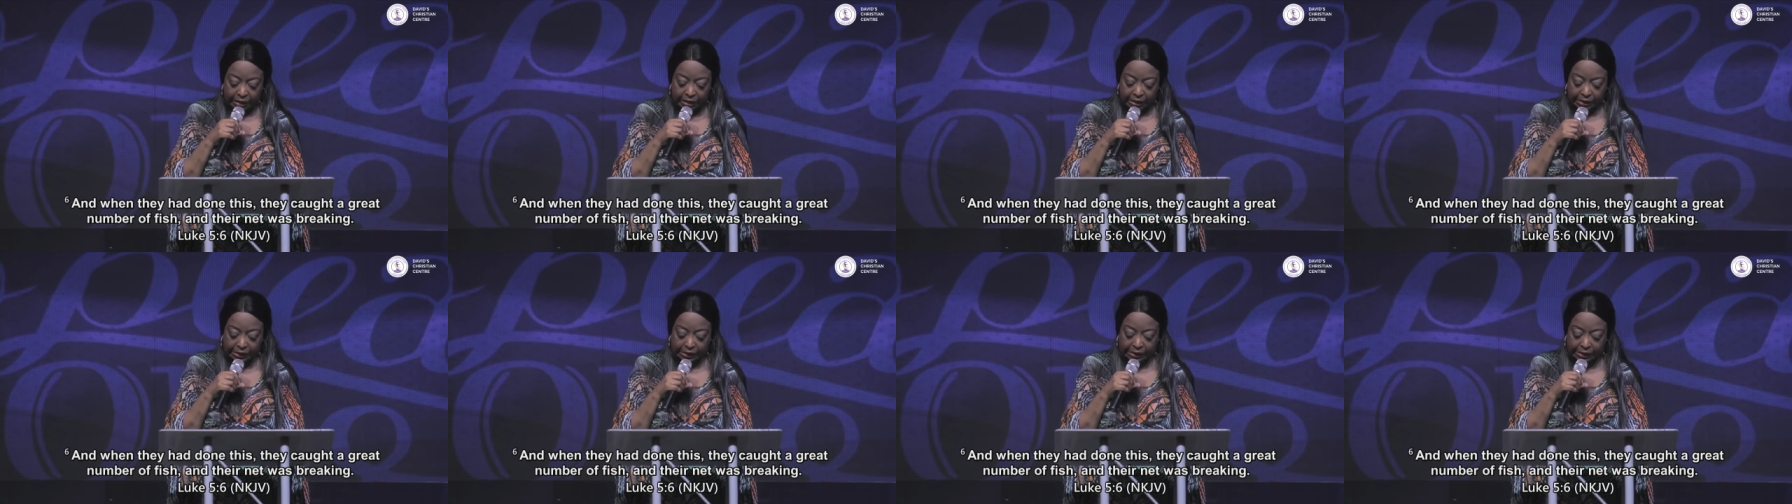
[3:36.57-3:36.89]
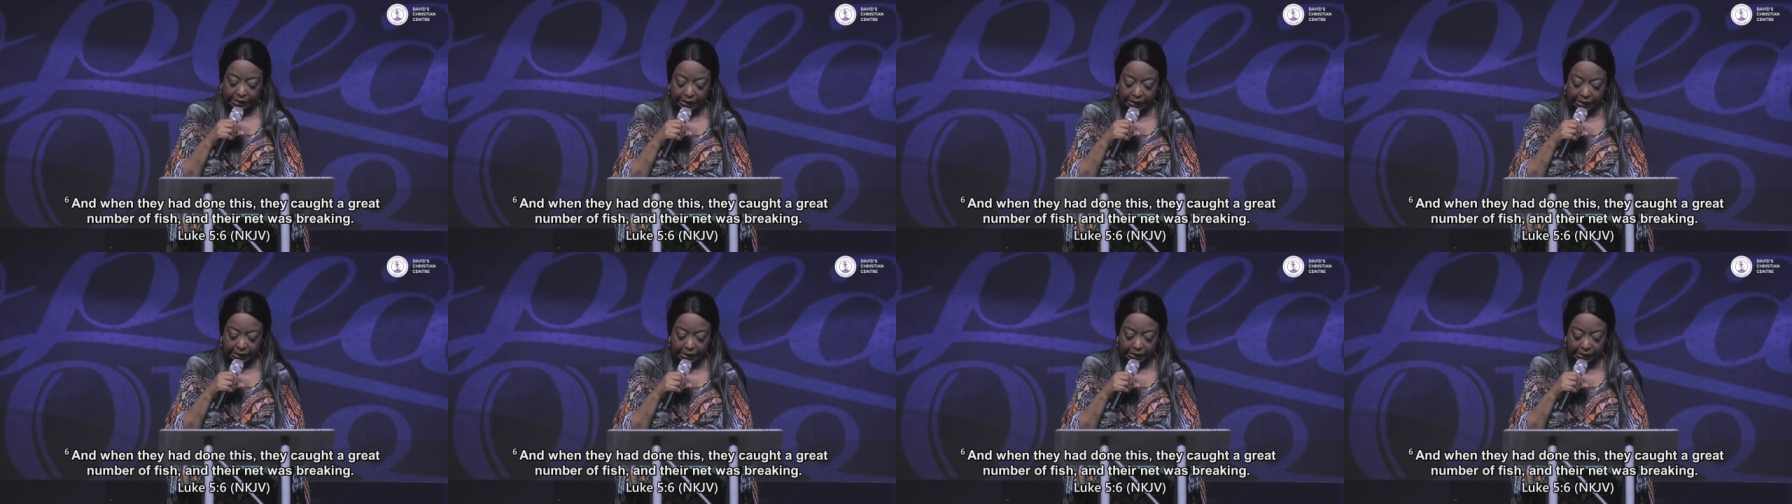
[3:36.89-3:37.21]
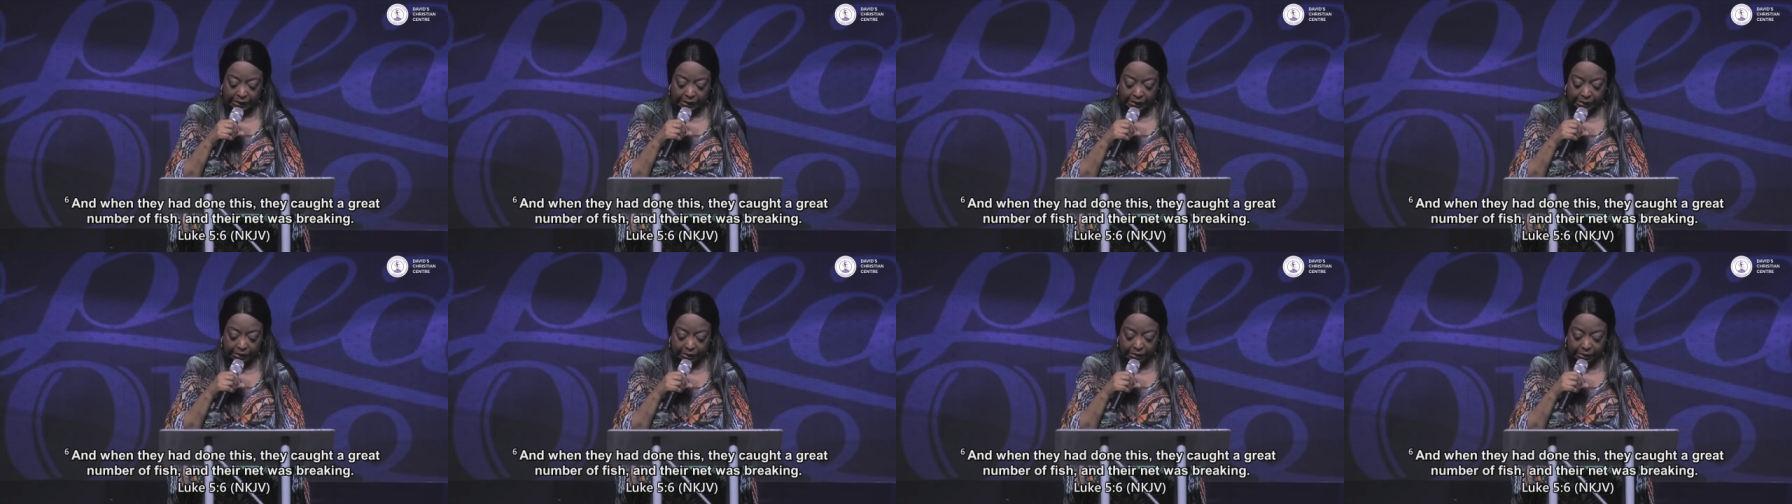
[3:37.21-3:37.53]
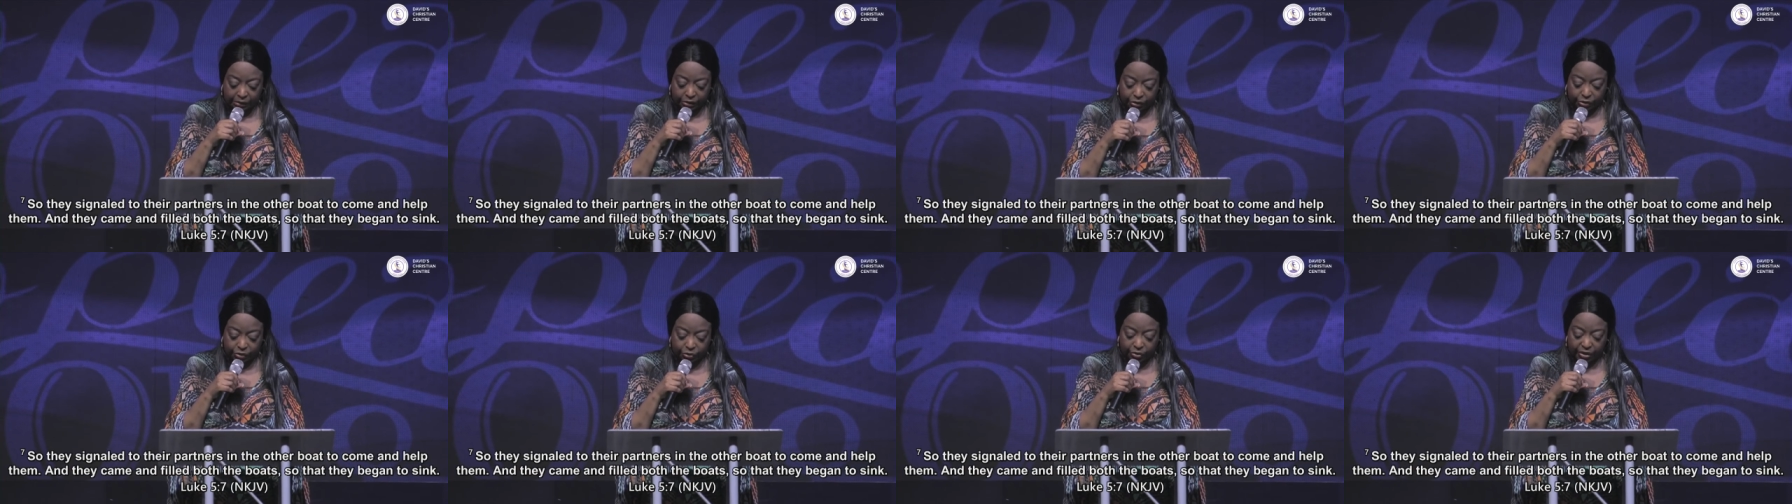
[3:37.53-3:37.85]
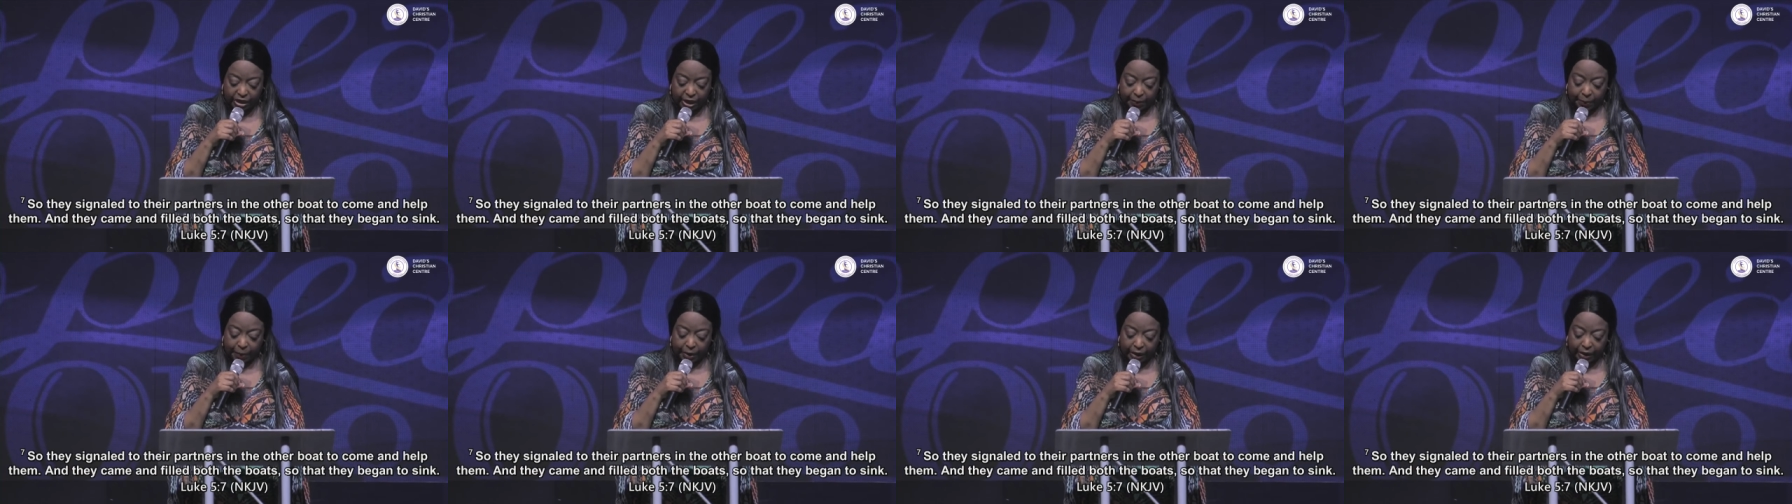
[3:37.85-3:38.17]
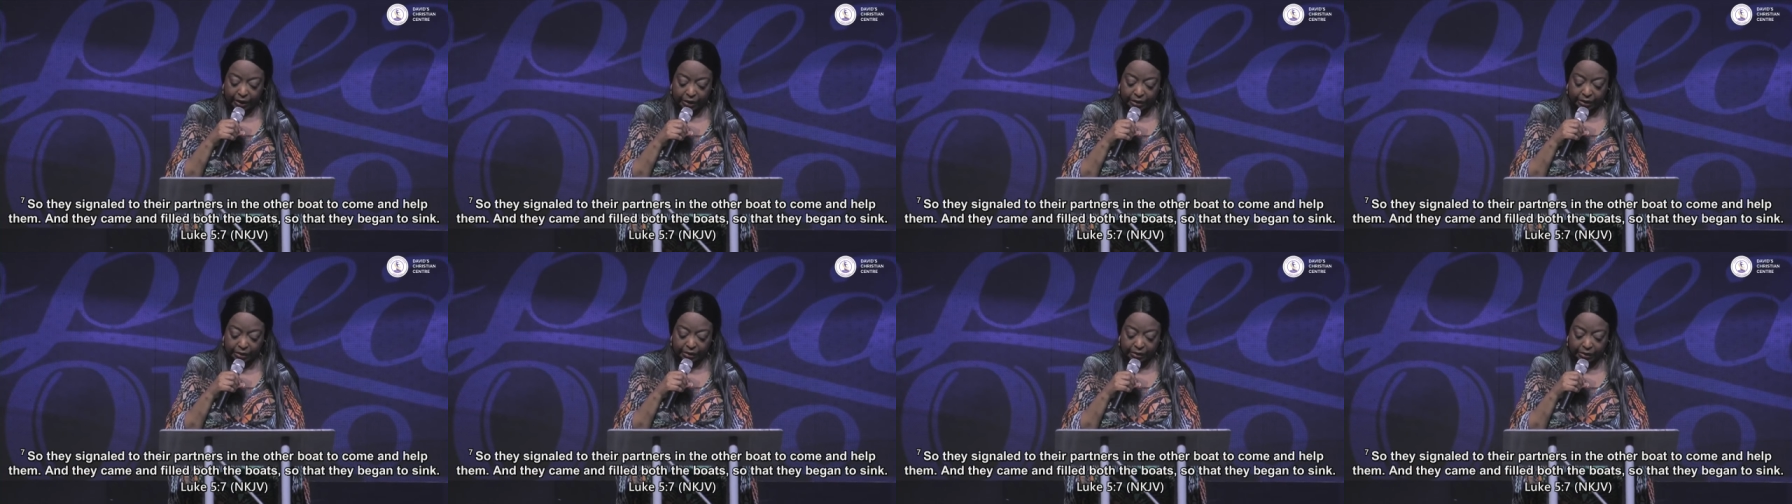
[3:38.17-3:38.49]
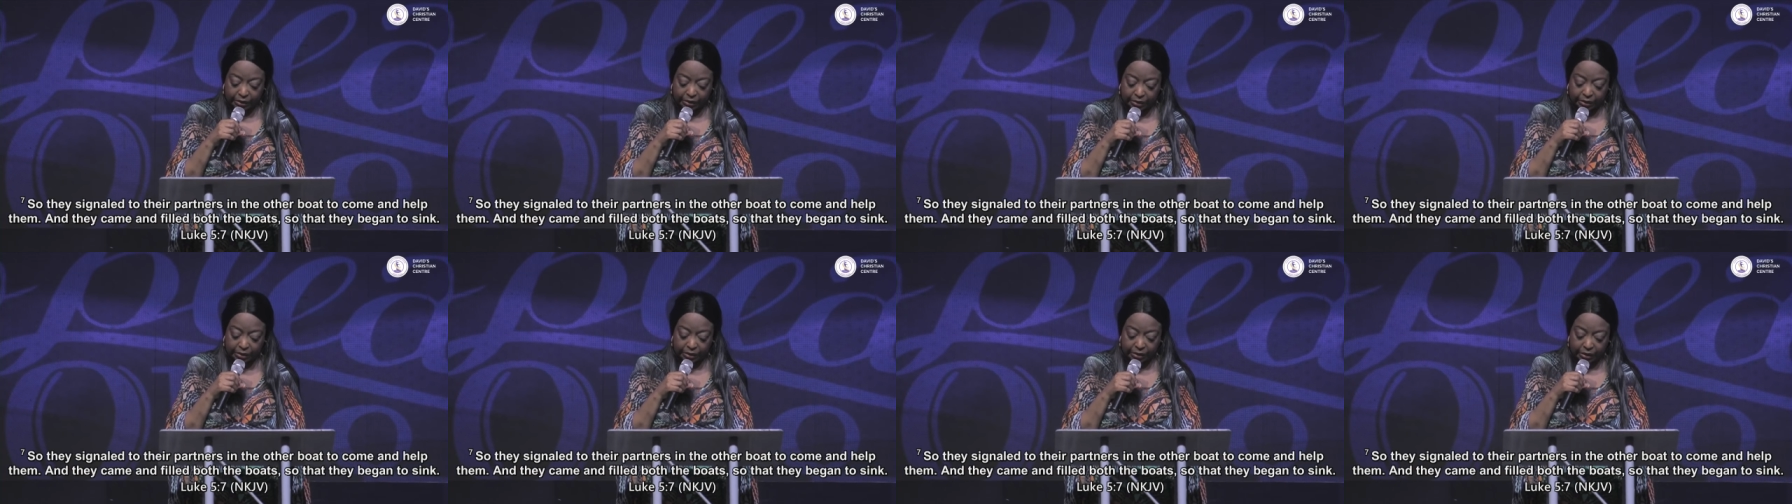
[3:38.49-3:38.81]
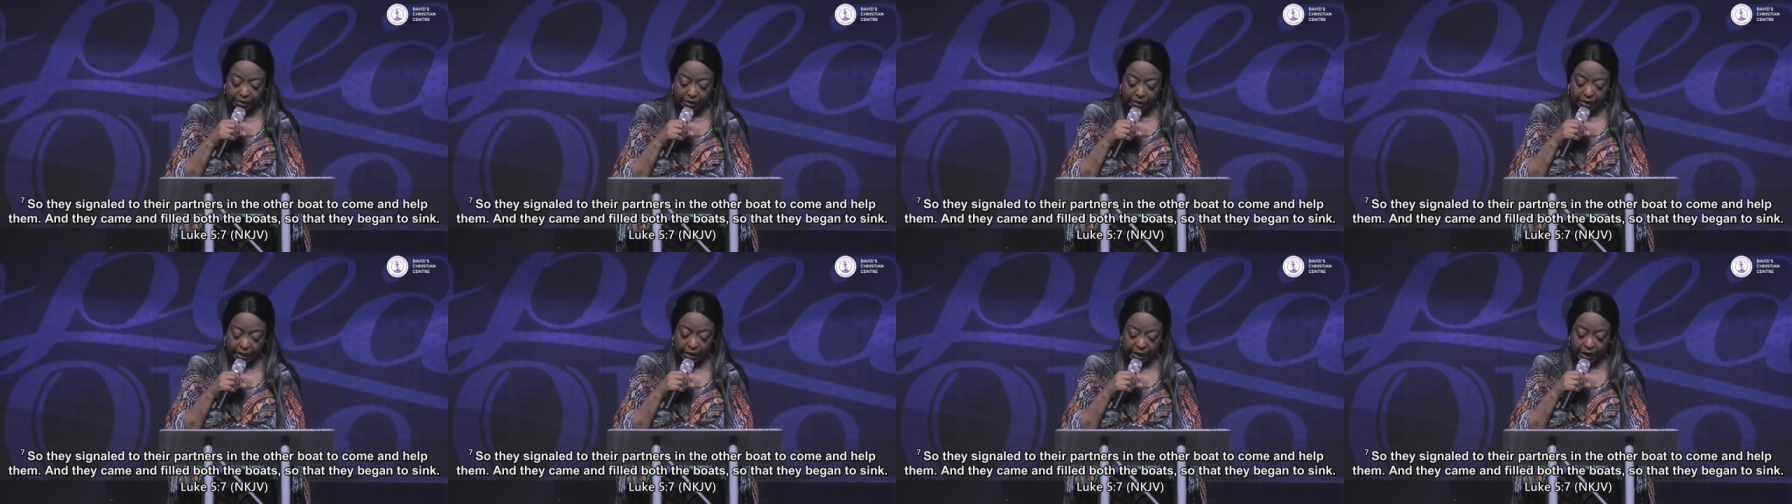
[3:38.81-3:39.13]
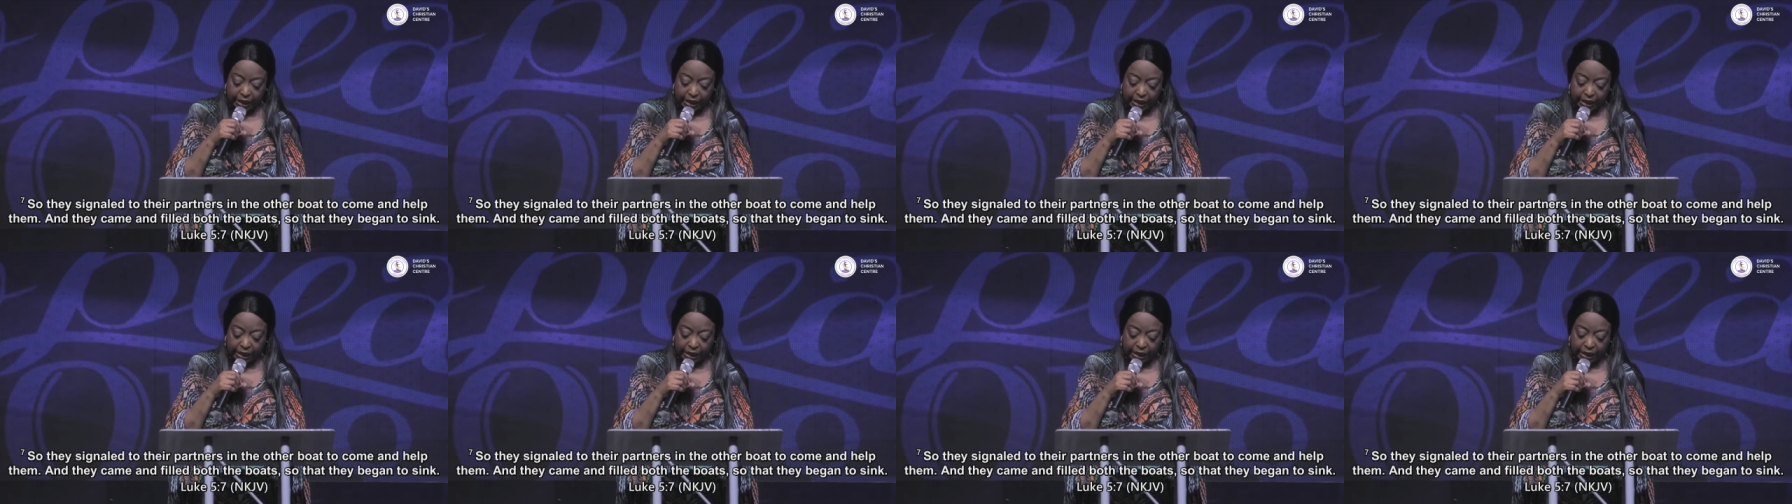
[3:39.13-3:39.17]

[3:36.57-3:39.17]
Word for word: they signaled to their partners